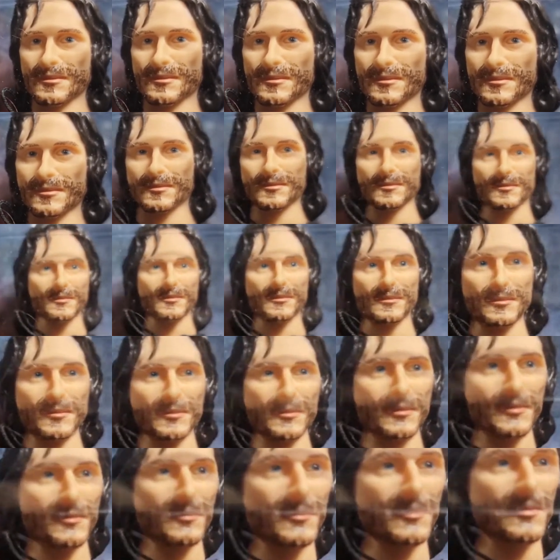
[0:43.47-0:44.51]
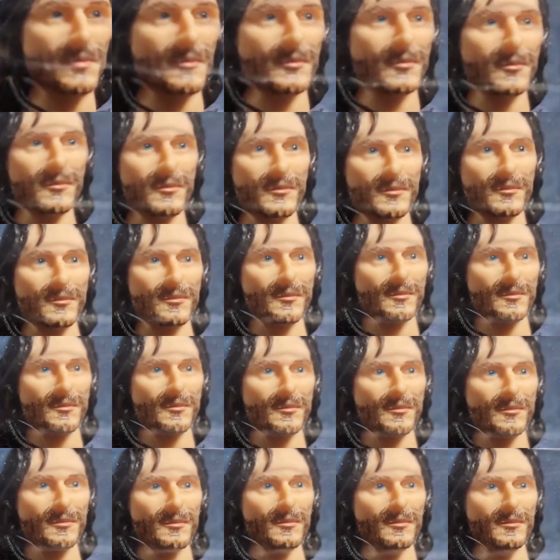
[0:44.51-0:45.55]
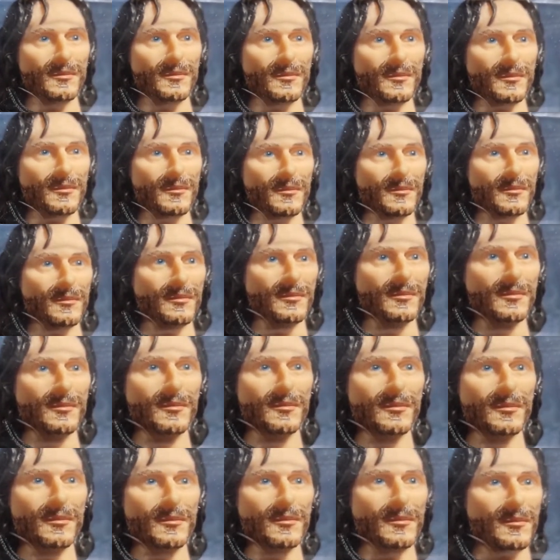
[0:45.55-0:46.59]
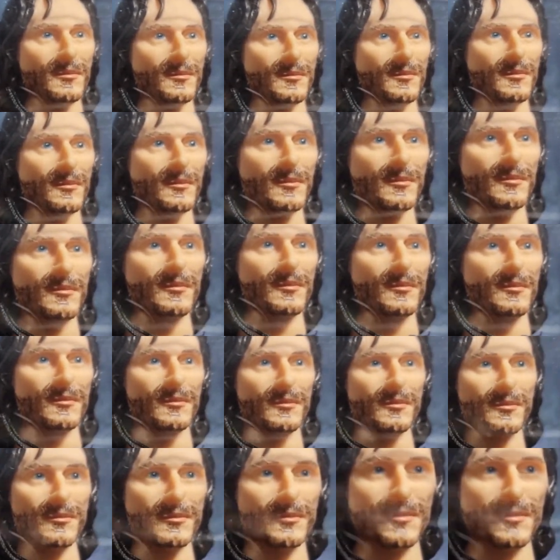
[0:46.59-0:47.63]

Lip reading: it's not a bad sculpt. It's not quite Viggo Mortensen,